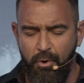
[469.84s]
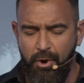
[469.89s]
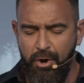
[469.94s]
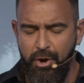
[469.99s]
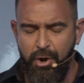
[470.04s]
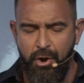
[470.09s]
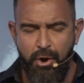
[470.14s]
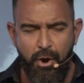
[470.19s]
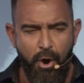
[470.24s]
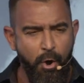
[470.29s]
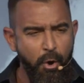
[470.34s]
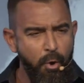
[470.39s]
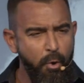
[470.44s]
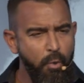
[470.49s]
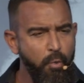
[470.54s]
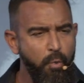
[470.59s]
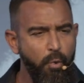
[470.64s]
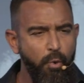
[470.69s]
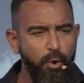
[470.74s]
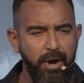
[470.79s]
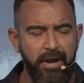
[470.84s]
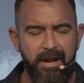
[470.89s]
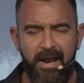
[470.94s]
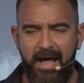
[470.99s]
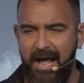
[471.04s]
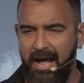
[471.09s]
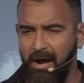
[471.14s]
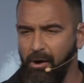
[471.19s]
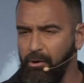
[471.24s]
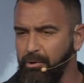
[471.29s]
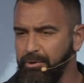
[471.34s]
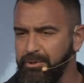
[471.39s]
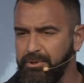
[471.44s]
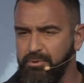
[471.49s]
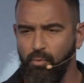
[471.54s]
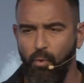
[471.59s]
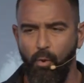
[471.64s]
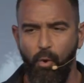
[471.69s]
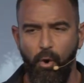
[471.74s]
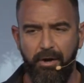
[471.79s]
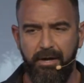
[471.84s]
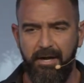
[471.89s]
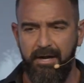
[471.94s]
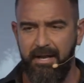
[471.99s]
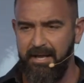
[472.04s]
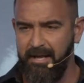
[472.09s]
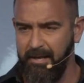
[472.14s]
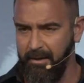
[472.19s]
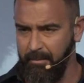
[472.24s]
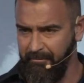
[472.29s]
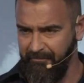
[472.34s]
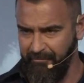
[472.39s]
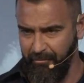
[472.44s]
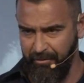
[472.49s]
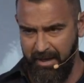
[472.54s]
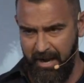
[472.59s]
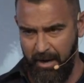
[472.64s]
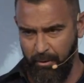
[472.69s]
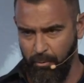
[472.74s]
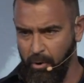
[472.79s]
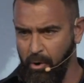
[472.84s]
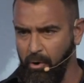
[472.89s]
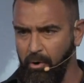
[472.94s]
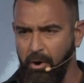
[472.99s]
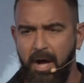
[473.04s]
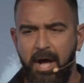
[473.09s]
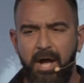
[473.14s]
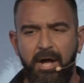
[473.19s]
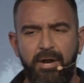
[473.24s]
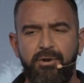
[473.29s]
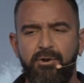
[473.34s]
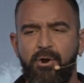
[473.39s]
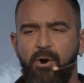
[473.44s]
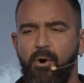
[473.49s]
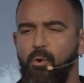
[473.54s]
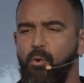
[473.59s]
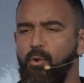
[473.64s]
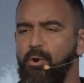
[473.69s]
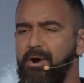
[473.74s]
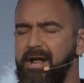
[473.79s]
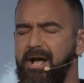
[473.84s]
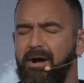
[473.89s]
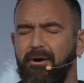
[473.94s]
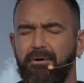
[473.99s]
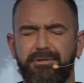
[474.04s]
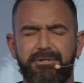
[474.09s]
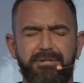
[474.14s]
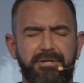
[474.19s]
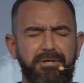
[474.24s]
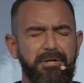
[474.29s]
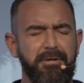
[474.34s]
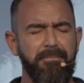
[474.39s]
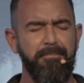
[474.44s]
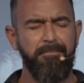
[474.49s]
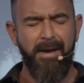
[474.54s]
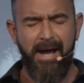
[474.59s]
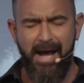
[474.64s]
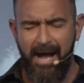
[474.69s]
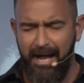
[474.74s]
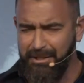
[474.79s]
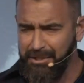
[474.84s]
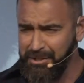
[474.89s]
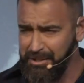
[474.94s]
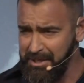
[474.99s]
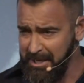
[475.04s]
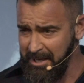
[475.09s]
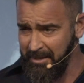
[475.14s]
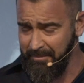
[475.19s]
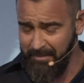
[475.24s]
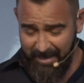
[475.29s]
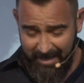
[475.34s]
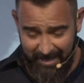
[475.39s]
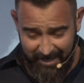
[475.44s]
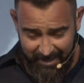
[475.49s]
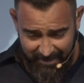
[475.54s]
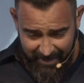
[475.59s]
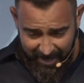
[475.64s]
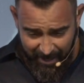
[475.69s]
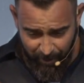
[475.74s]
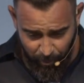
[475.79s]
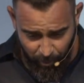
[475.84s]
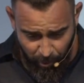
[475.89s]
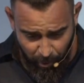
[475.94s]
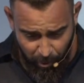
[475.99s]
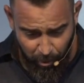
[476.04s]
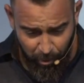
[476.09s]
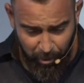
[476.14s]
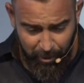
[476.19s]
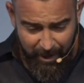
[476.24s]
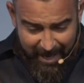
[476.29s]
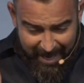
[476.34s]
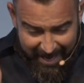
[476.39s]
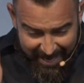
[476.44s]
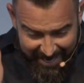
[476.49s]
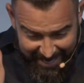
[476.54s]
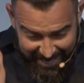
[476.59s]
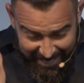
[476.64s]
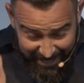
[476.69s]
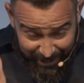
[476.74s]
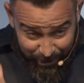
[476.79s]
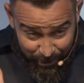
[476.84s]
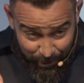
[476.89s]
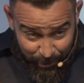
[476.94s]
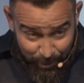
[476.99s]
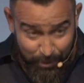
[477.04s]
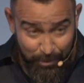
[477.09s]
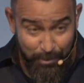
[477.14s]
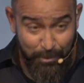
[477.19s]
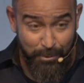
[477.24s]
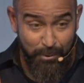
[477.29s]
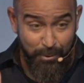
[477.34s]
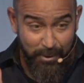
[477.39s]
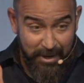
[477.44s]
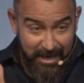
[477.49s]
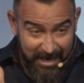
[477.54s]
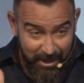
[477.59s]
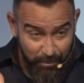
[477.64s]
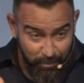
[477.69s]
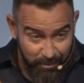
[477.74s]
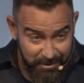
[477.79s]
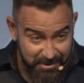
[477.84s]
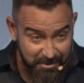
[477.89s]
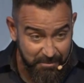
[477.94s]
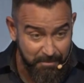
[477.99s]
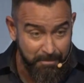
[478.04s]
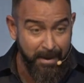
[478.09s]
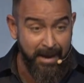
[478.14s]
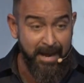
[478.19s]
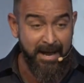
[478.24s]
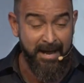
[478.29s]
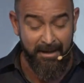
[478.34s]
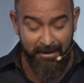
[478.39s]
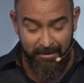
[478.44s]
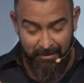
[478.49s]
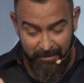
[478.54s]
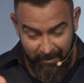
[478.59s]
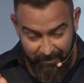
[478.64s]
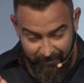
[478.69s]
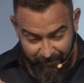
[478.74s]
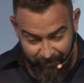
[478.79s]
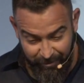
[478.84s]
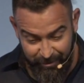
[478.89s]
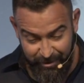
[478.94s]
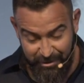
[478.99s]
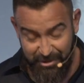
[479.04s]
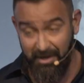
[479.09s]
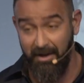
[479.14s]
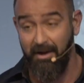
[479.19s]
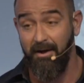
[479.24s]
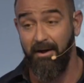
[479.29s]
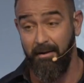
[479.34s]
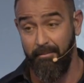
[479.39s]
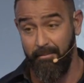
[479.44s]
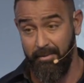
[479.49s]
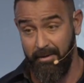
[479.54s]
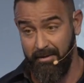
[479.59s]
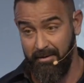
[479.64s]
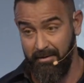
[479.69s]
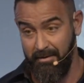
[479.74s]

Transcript: no one else wanted him for that role, no one else could imagine him in that role, he knew he was the man for the job.